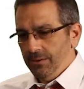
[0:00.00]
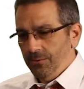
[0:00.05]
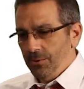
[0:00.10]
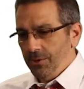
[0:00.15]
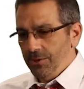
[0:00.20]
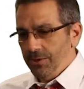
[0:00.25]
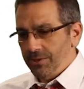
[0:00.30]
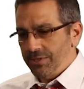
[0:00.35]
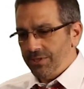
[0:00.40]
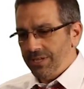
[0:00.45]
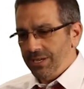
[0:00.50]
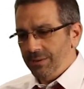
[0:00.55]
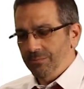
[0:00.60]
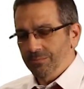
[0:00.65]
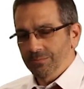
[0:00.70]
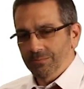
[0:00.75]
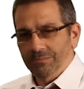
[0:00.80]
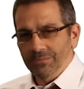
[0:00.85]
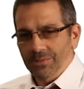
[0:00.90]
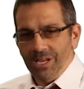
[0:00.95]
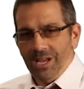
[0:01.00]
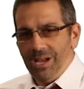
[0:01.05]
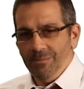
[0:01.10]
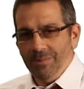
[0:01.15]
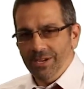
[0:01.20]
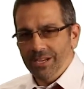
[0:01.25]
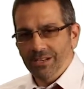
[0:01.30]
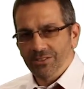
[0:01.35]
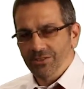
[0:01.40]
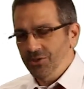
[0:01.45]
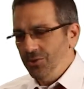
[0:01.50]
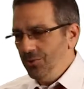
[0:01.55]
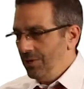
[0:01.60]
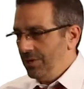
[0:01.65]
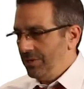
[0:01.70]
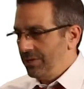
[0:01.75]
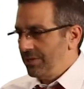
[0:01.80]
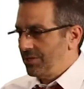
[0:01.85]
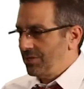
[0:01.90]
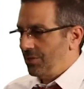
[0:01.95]
Well, you're going to say, how am I going to do
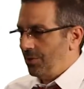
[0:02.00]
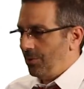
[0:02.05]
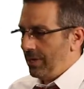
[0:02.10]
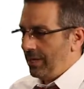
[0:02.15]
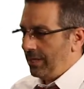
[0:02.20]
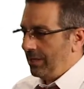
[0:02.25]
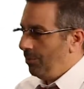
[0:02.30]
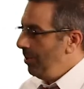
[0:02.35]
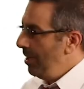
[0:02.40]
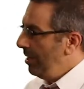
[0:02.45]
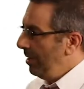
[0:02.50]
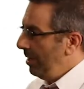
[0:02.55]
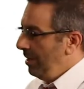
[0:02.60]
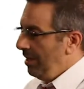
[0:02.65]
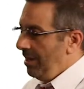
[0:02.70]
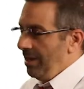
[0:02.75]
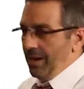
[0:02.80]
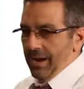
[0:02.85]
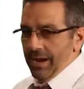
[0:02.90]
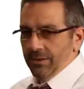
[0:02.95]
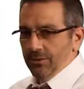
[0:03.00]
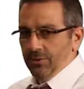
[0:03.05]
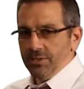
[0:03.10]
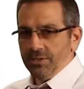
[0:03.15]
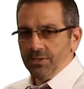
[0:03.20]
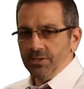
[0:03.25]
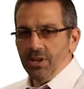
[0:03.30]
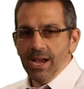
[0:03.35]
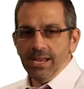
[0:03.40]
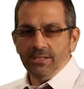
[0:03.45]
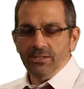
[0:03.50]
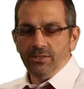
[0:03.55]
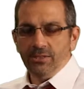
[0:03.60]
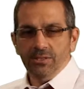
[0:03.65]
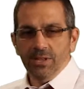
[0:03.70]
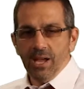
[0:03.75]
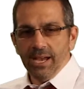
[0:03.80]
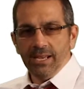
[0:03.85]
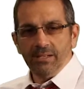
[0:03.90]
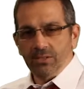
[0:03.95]
all this in a week? Well, how long do
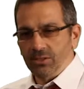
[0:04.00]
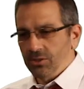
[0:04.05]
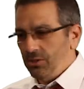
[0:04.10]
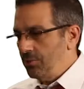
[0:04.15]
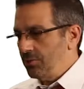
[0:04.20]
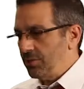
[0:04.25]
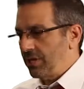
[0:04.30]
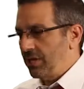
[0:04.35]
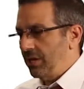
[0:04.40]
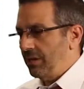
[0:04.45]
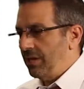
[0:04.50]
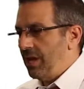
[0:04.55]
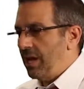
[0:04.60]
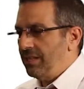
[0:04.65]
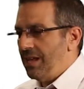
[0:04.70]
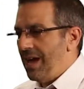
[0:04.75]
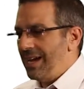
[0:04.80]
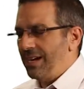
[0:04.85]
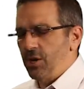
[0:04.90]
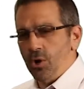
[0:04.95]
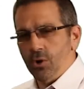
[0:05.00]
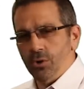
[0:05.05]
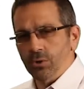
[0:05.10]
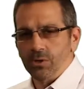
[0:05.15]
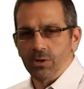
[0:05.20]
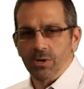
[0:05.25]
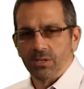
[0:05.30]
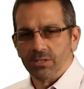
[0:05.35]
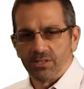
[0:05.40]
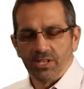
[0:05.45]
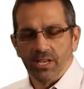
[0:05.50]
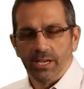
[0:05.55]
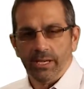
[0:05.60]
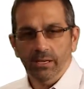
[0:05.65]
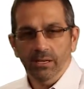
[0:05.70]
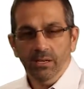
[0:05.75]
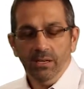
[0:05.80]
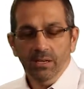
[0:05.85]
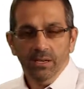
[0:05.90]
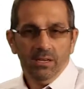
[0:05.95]
9 cold calls take?
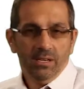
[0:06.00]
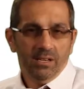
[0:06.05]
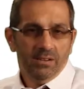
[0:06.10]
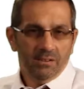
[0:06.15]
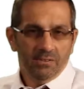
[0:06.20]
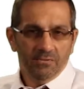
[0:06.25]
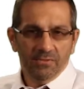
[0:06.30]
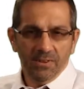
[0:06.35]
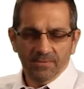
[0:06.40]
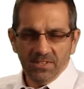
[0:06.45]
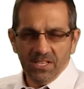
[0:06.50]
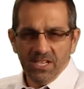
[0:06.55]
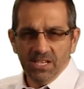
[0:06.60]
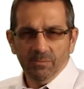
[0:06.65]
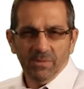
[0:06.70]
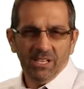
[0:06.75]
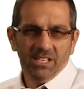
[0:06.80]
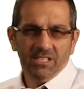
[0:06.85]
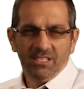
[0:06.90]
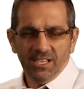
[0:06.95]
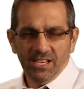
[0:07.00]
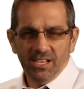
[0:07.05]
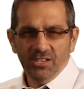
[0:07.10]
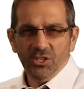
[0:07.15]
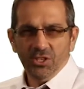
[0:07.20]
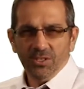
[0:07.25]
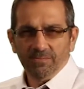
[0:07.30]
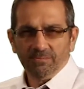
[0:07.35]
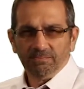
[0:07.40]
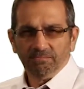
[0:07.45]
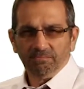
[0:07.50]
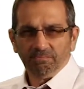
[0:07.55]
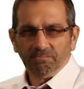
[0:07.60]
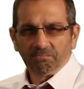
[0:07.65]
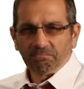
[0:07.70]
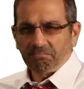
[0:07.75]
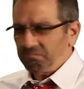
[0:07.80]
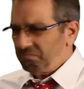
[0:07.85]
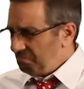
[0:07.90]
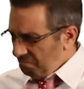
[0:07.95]
15 minutes each?
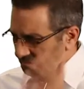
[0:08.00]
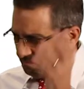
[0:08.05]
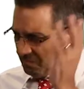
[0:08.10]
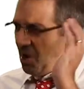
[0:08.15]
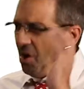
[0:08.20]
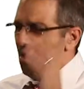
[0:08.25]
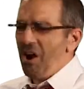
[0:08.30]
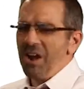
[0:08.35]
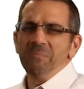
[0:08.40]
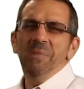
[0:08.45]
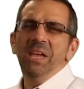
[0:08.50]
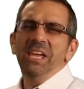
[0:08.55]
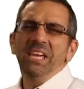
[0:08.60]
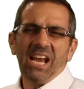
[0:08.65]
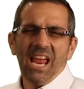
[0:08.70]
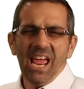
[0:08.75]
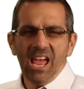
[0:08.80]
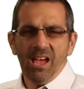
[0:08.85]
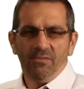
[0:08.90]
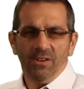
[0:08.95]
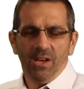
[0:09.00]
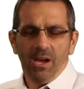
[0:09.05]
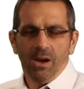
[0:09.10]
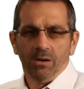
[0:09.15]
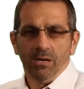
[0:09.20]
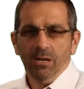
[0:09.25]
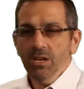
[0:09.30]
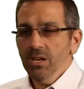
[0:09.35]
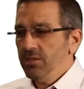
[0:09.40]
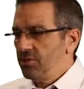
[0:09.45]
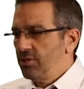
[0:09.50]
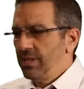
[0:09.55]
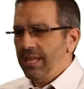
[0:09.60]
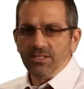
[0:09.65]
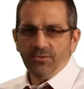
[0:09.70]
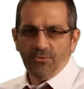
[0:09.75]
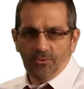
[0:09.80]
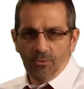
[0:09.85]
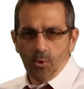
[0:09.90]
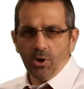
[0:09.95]
All right, make it a half hour. So
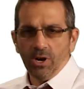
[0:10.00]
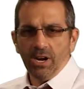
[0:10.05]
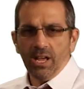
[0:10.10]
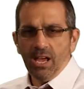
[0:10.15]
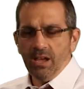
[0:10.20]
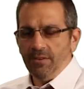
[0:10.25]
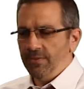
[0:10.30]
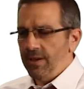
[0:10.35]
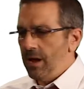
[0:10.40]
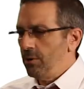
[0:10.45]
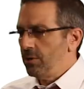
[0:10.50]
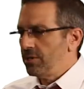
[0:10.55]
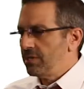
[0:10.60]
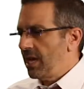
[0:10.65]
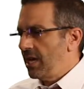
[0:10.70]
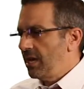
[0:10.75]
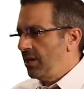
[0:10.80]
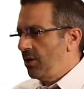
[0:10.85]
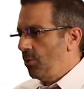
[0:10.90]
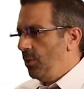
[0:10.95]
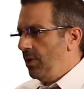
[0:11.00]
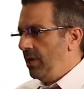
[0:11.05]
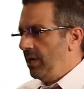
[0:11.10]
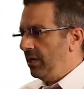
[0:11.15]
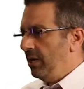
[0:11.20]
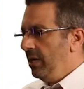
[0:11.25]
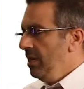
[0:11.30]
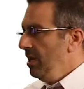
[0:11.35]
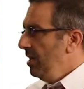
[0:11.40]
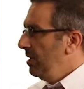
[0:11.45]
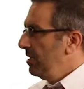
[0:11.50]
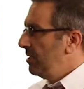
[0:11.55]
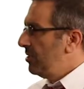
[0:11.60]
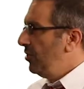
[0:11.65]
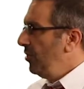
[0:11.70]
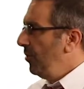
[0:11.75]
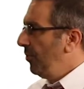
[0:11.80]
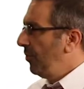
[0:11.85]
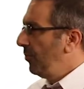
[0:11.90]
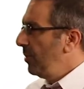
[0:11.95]
that's 4.5 hours out of your week. To
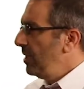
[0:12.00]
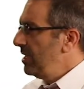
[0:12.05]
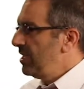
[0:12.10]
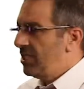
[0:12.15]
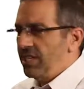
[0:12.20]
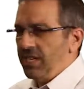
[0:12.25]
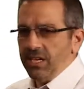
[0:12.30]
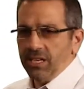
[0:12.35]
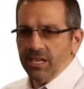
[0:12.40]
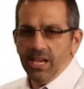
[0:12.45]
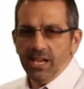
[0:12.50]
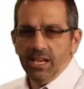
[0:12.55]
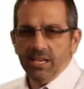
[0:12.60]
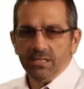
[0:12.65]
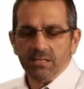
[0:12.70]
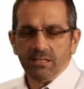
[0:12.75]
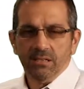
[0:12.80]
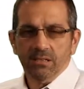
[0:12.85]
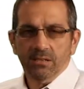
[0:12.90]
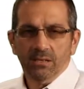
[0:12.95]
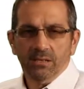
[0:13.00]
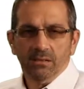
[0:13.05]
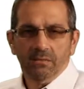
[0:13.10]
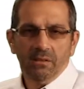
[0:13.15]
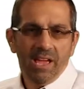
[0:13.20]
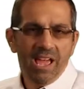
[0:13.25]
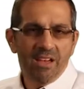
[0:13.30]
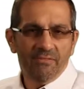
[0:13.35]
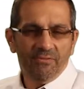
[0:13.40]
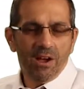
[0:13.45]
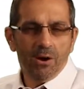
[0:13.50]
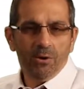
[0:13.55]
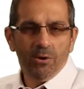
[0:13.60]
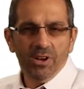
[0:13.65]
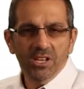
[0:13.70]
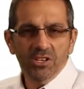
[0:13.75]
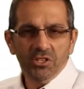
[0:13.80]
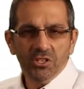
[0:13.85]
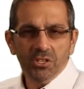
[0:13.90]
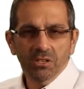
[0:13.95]
do 3 CNAs, half hour
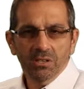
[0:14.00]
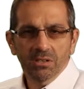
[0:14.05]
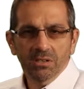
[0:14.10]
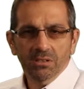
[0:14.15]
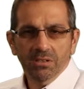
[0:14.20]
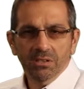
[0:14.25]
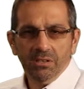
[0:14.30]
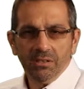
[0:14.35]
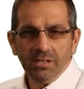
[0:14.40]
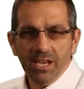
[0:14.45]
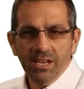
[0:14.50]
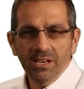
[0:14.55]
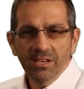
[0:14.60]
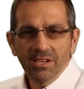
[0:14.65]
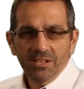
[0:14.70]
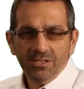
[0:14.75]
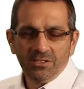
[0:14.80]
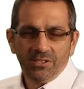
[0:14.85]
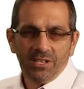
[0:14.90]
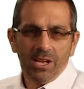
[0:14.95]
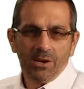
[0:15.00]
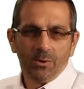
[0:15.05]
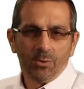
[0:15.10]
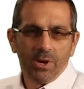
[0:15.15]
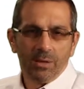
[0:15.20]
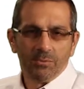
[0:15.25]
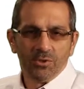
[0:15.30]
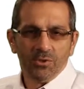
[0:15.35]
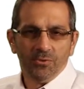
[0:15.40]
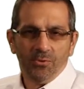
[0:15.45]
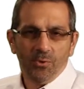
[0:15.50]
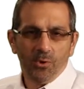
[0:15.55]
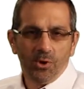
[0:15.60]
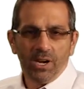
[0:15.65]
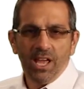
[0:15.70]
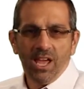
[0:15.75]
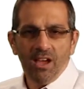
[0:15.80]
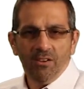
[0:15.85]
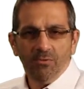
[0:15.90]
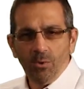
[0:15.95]
each? Okay, so now what are we up to?
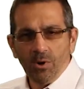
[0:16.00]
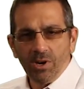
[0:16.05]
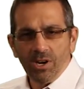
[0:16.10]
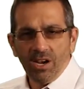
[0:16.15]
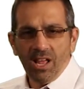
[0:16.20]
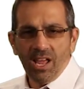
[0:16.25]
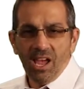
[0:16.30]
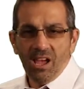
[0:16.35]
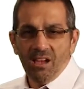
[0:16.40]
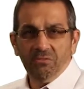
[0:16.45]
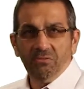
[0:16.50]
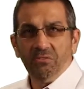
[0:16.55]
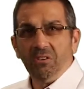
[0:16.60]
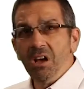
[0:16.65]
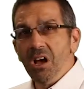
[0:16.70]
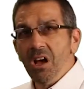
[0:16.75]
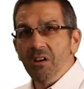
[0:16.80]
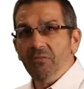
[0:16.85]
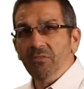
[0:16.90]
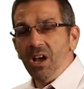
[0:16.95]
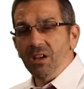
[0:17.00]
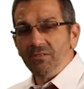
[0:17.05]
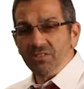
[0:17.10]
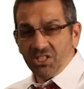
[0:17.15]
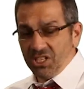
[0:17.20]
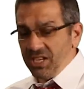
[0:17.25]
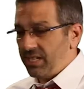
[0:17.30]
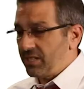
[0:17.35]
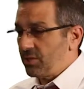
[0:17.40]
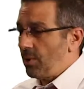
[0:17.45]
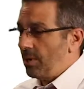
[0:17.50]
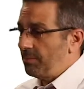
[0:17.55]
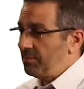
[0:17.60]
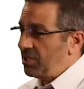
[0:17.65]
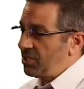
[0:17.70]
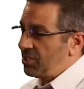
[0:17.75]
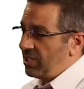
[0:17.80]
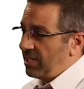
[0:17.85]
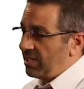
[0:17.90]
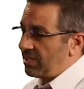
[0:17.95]
4.5, 1.5, 5, 6. We're up
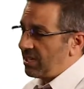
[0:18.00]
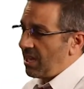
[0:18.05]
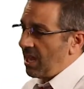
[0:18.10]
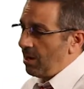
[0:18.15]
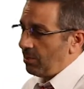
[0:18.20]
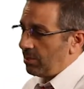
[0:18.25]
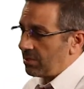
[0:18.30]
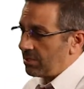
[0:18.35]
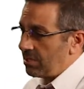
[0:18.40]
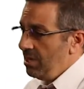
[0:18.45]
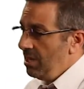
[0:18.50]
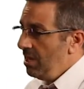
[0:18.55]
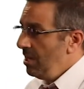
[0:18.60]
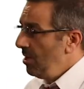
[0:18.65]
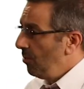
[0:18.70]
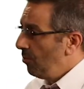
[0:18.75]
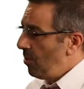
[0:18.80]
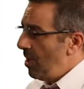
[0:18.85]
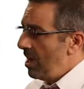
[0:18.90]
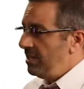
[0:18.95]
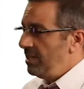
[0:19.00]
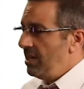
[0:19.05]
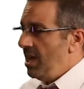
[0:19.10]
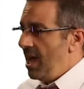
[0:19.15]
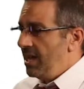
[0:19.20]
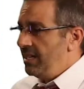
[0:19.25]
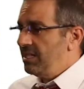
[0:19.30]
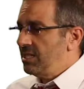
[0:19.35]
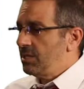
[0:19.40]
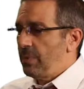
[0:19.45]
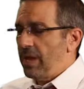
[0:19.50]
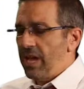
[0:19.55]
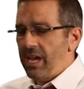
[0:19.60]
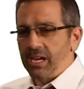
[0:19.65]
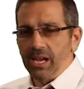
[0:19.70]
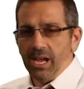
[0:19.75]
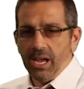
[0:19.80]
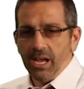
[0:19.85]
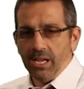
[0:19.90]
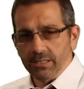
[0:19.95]
to 6 hours. Write 9
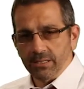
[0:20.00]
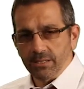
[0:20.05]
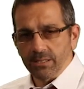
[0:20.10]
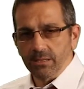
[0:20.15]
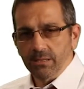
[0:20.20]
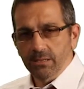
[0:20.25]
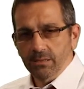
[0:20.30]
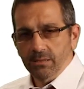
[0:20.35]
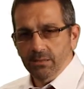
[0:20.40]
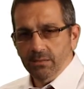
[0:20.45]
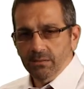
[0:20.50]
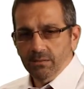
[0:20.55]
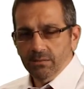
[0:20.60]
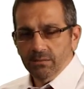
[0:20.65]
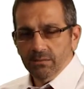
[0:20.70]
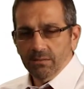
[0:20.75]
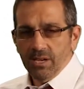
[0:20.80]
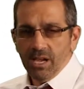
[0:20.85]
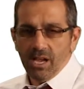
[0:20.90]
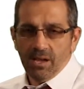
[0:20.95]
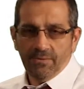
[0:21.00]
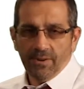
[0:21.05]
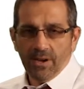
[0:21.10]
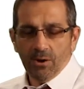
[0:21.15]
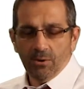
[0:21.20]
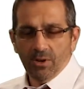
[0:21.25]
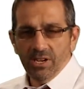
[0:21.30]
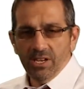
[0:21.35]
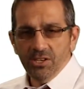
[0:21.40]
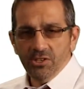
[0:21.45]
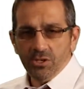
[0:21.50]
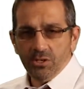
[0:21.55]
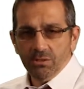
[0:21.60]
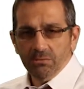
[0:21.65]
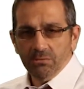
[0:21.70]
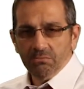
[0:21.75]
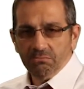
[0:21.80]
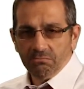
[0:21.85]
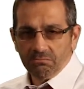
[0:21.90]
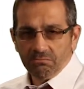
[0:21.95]
spec ads. Half hour each?
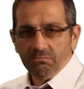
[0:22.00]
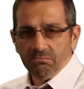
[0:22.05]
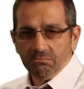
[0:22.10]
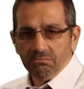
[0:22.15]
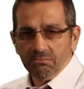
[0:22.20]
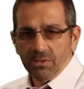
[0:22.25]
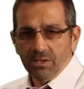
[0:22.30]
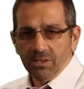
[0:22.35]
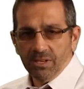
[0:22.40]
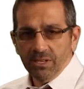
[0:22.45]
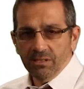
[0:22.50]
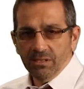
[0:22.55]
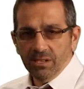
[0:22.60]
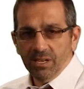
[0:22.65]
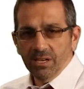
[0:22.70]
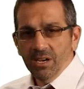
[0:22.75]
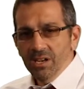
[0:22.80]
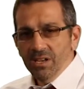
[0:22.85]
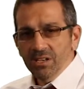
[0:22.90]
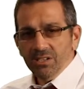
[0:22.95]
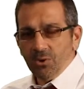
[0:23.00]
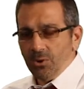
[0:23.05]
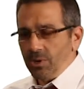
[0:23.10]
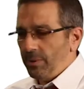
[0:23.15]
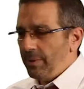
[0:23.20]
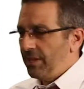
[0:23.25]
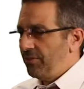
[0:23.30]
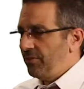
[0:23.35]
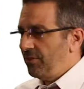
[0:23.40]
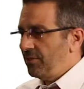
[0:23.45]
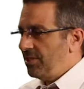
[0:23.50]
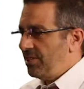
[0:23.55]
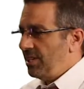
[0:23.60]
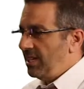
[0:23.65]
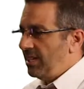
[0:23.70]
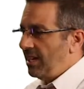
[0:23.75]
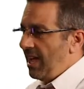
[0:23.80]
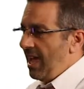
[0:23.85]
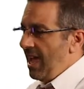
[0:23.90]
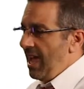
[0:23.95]
All right, 9. So we're at about
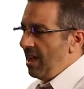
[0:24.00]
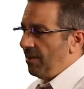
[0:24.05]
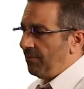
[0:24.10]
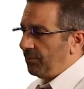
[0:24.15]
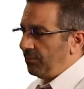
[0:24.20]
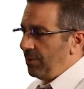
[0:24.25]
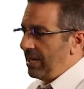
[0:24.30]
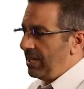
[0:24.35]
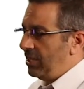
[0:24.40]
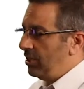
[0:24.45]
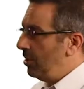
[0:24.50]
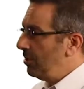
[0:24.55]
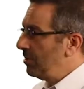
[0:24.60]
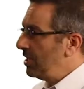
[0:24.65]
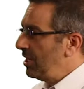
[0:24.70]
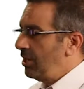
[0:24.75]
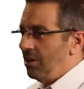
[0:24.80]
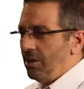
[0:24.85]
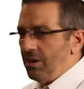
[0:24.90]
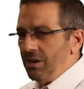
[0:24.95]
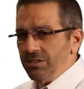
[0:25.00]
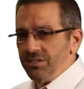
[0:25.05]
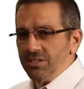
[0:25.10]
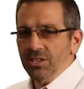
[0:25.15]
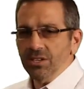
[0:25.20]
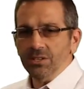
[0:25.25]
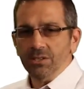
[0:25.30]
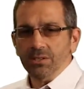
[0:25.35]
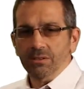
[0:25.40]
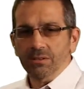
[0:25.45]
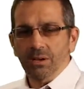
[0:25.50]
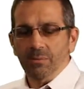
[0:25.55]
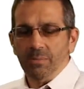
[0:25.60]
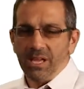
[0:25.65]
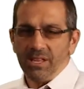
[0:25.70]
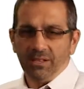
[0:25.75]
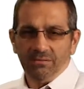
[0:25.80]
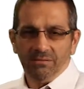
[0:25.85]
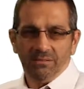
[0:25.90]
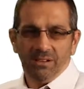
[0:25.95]
13.5. 3 closing calls,
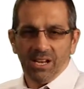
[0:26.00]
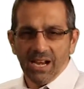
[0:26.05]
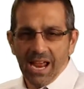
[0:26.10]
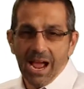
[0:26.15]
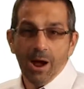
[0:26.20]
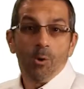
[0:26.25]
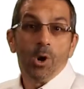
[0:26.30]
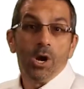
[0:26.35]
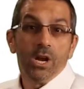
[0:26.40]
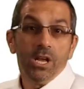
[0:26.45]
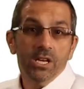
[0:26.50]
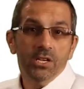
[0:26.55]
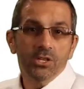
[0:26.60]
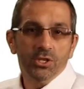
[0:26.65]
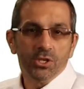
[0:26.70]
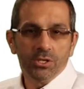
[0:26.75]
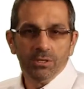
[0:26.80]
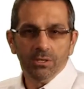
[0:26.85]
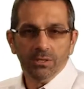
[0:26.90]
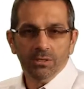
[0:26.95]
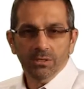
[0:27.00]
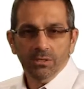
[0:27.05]
about an hour each.